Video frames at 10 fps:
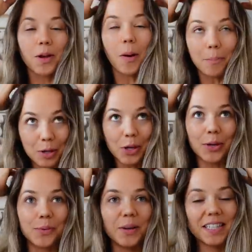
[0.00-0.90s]

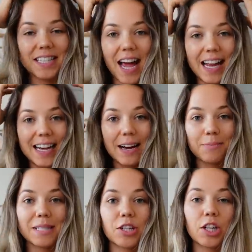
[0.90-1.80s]
computer work done and
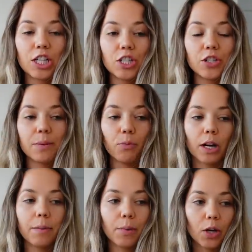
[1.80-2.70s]
I'm still gonna do some more
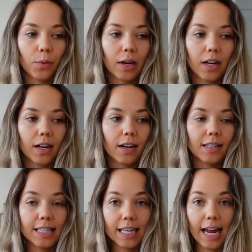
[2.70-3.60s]
computer work
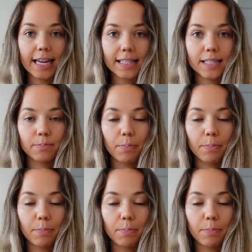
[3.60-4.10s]
tonight,